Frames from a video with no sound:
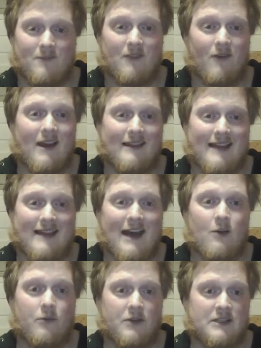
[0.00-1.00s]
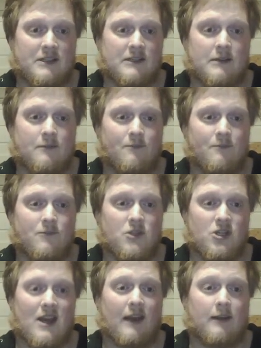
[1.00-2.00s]
I allow this
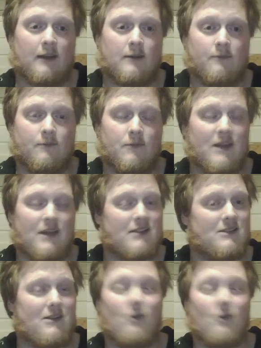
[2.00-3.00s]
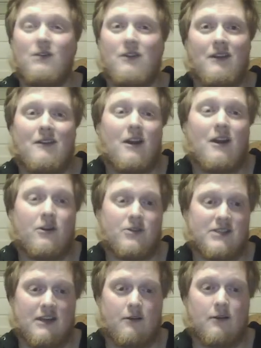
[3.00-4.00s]
check, that's the only thing that I
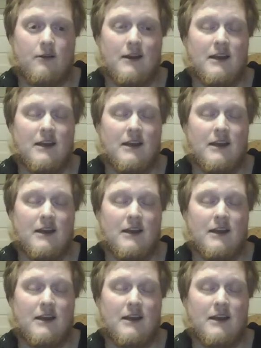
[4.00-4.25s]
considered.